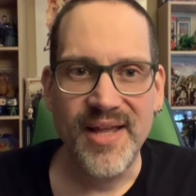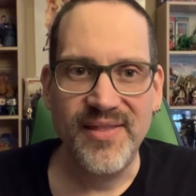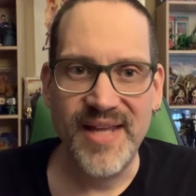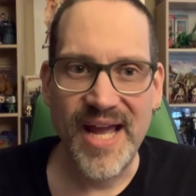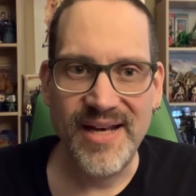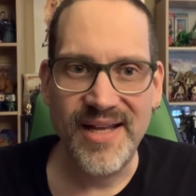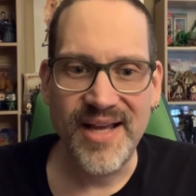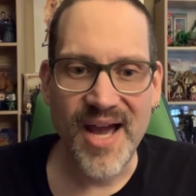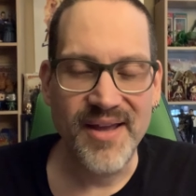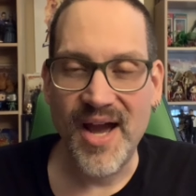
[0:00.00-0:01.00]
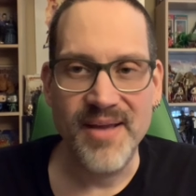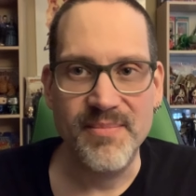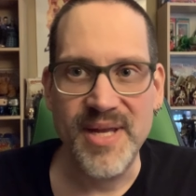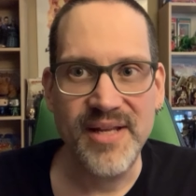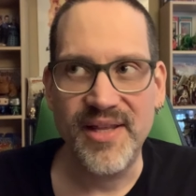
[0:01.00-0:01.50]
the ending, I
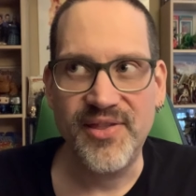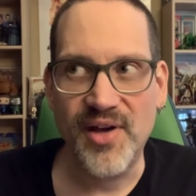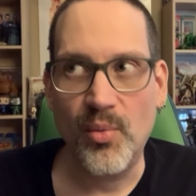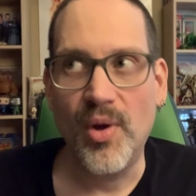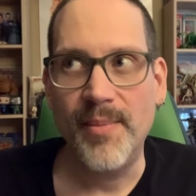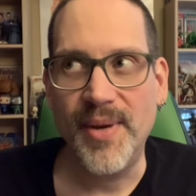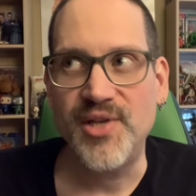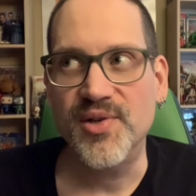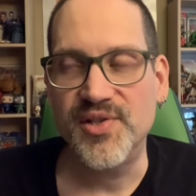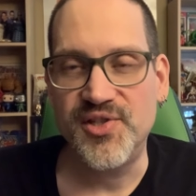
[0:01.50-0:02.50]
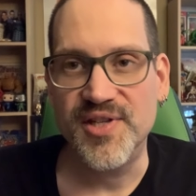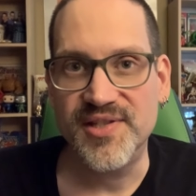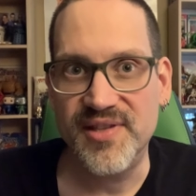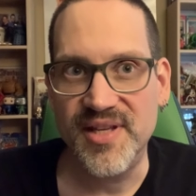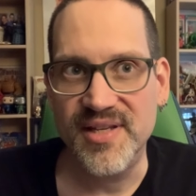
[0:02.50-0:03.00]
immediately thought, well, I bet you it's
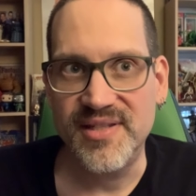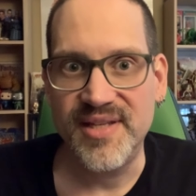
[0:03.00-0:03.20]
just this.